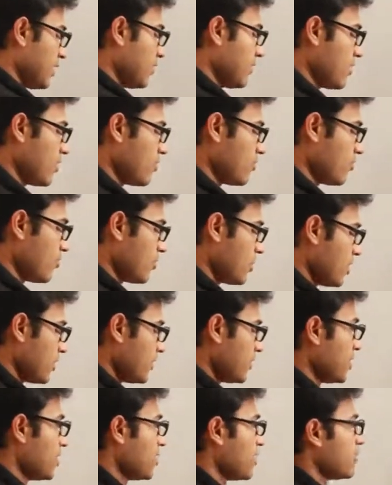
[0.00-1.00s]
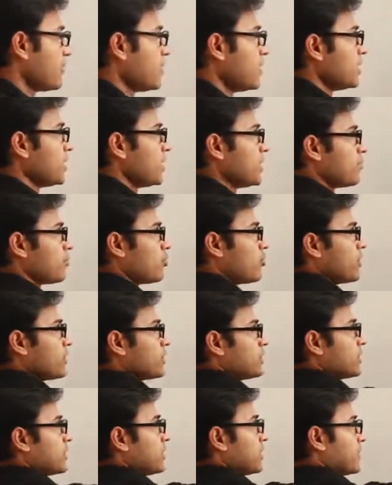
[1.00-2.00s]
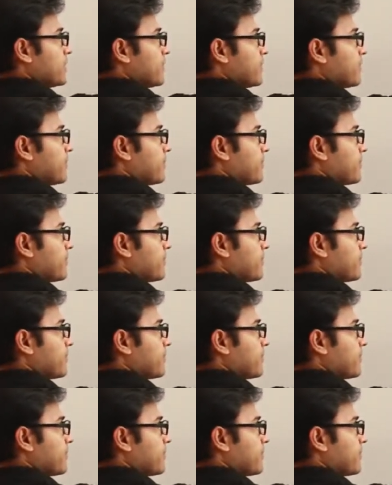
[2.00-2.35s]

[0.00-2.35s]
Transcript: Now there are many employees here,